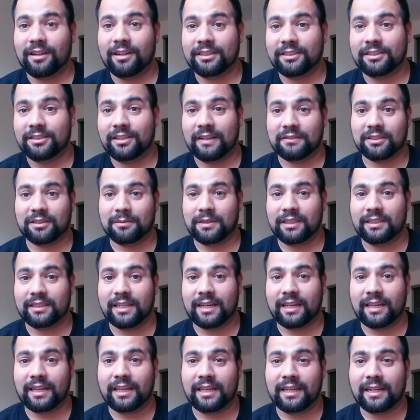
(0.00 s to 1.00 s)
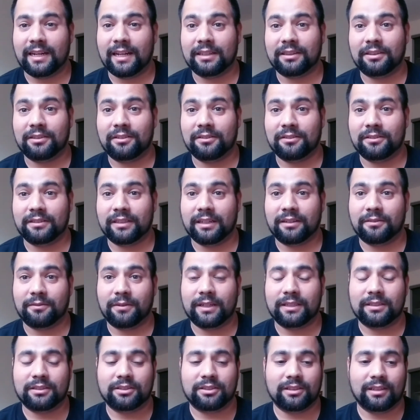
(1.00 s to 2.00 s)
you have somebody dedicated out there down
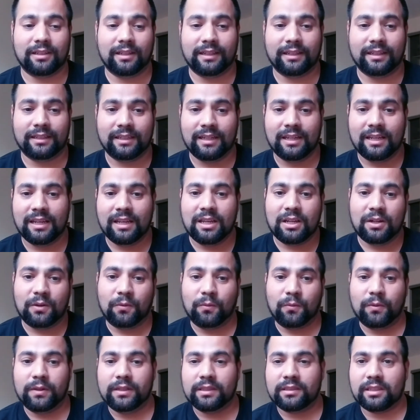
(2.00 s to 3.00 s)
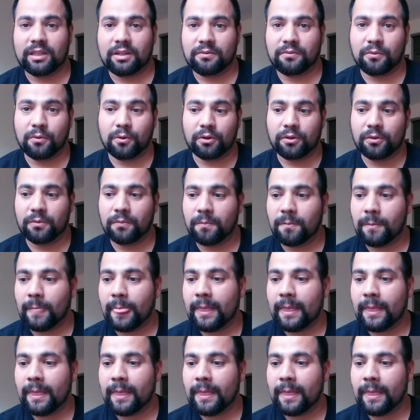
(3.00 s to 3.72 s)
range to like reset for you.